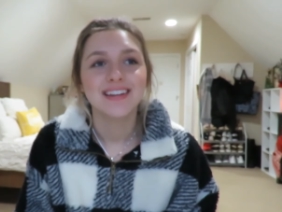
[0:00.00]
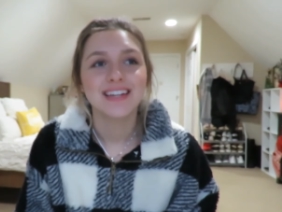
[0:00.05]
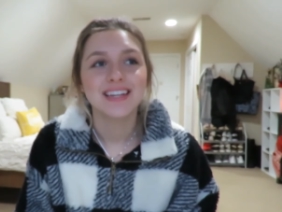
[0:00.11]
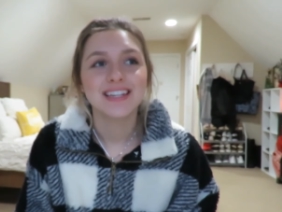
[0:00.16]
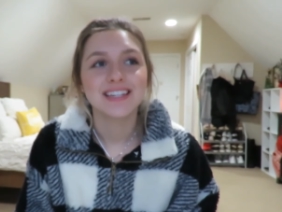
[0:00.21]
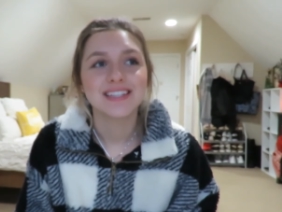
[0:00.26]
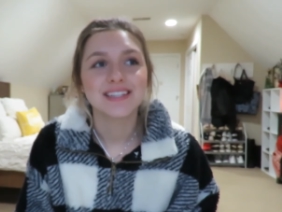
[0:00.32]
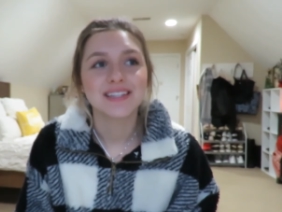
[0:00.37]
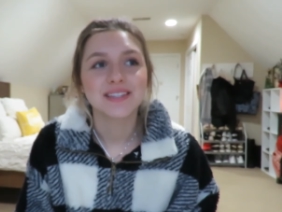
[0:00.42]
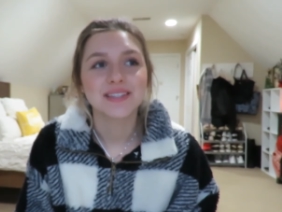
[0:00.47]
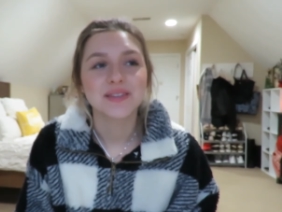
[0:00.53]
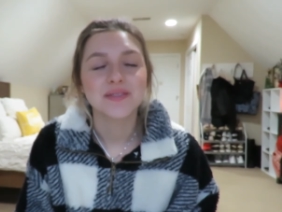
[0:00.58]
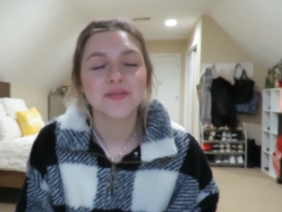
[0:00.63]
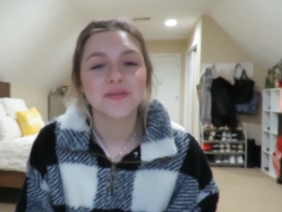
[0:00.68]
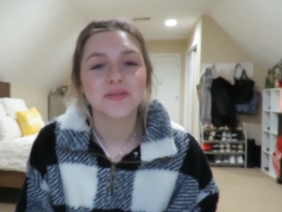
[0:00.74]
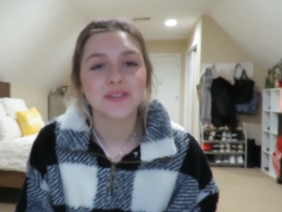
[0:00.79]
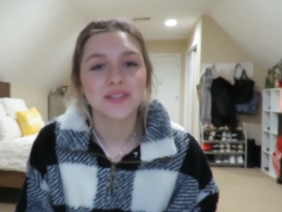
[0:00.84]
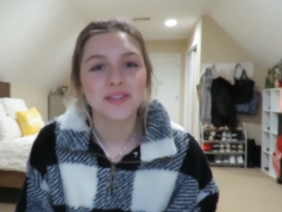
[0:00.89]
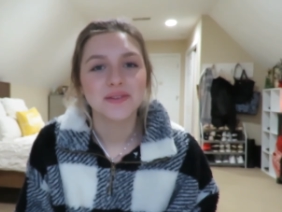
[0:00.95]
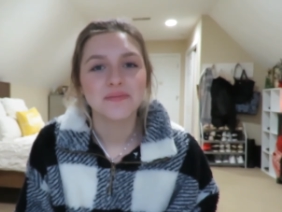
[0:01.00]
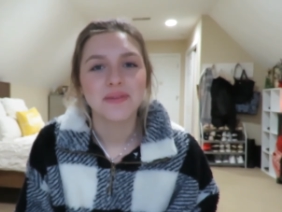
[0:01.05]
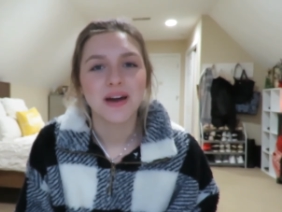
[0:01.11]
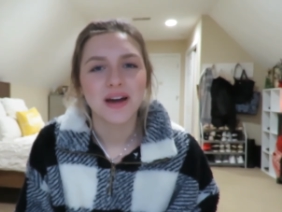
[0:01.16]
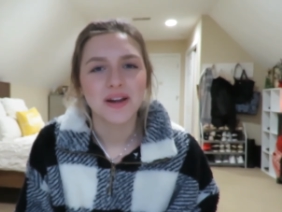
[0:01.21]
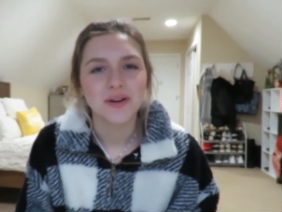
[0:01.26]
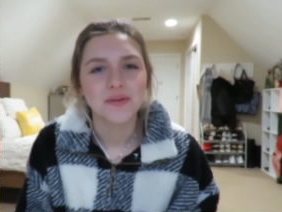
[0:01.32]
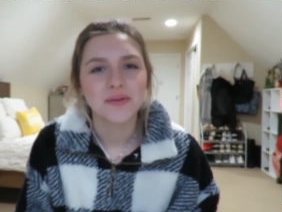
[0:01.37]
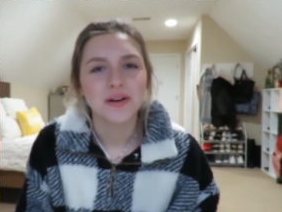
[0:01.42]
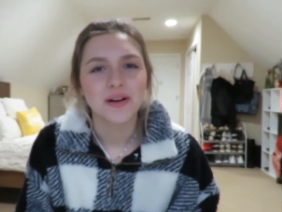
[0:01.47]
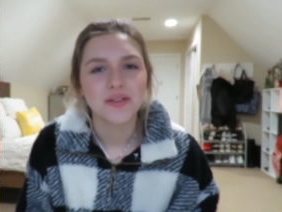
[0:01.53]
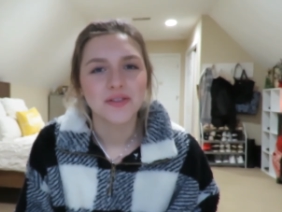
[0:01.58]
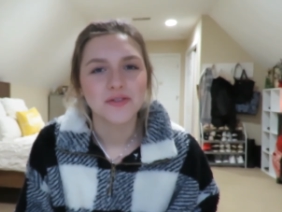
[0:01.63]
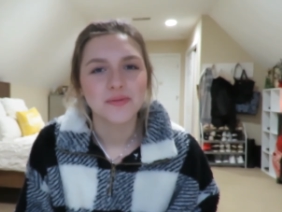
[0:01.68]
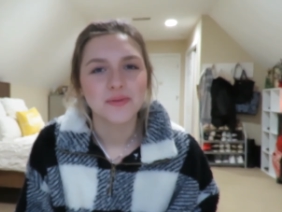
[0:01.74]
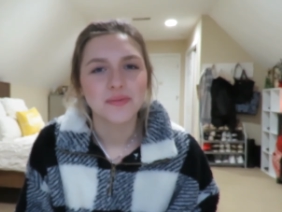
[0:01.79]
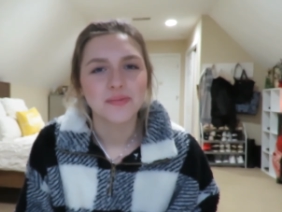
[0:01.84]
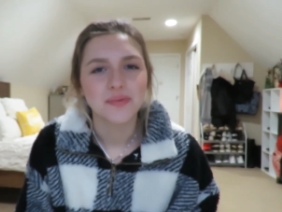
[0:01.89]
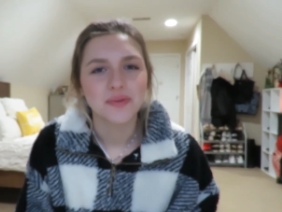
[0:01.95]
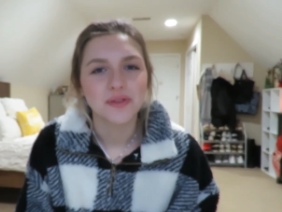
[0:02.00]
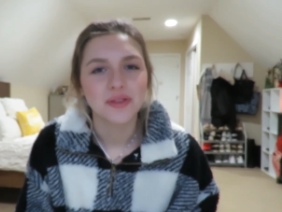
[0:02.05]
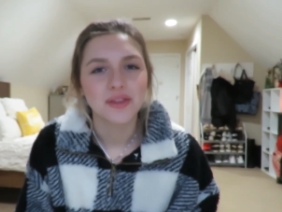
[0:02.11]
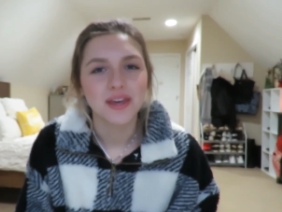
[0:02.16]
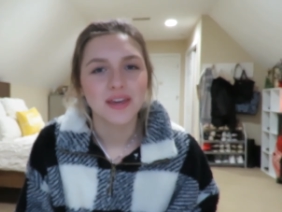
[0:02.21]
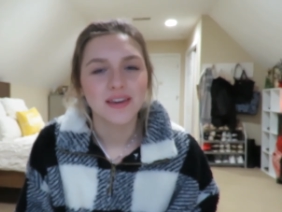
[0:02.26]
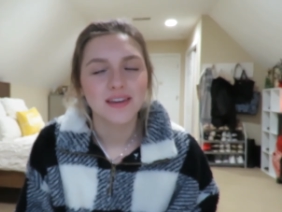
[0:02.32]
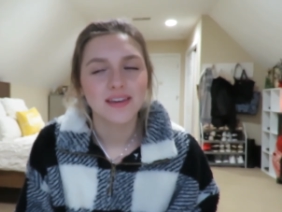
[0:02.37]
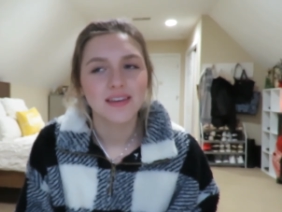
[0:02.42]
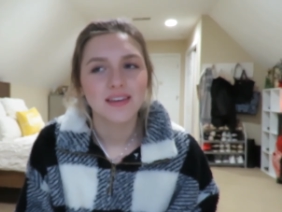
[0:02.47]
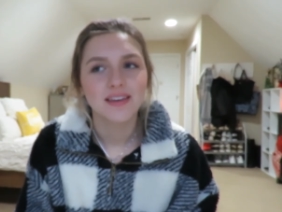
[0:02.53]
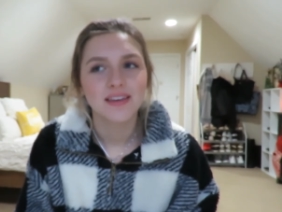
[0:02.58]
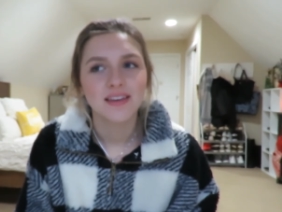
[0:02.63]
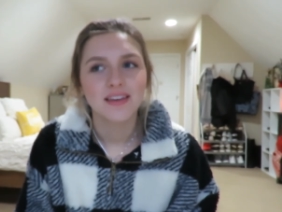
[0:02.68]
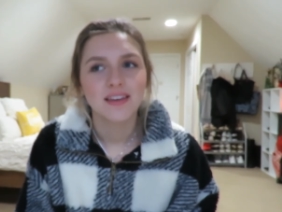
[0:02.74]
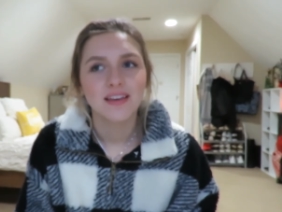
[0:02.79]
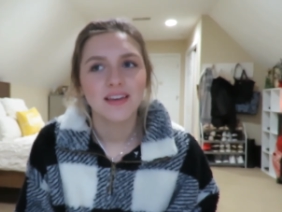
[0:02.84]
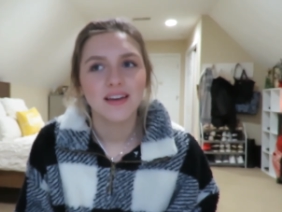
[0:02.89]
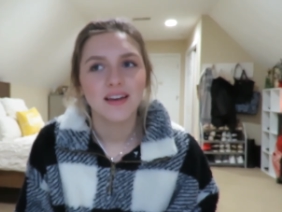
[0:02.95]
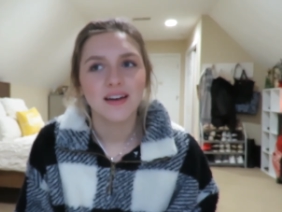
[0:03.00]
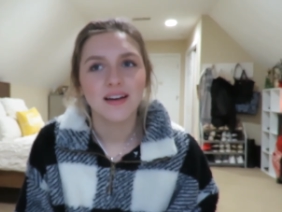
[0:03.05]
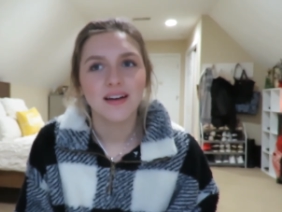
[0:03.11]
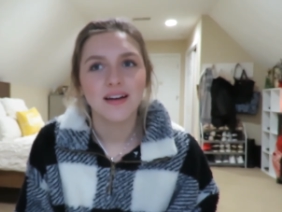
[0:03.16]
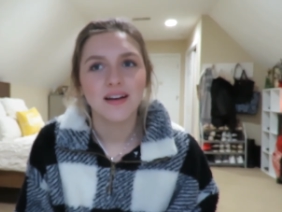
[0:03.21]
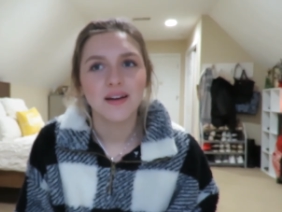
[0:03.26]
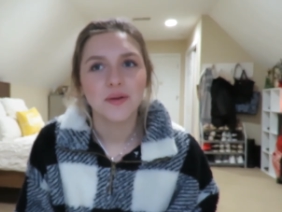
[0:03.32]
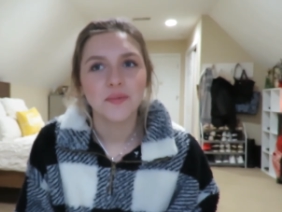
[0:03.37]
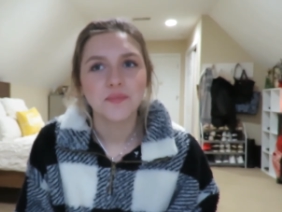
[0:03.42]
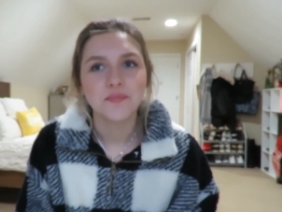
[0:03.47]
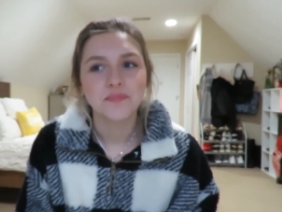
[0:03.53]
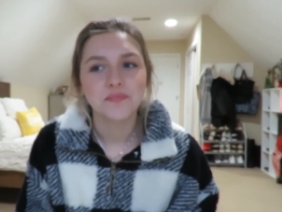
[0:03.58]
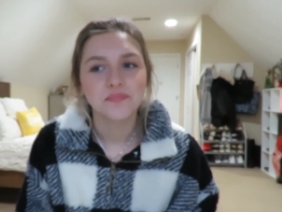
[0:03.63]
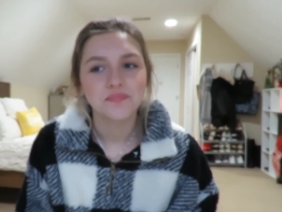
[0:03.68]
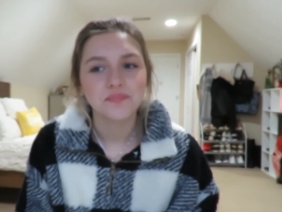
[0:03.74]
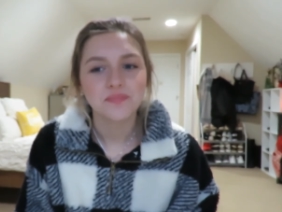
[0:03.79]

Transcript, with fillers: it doesn't really matter what other people think um,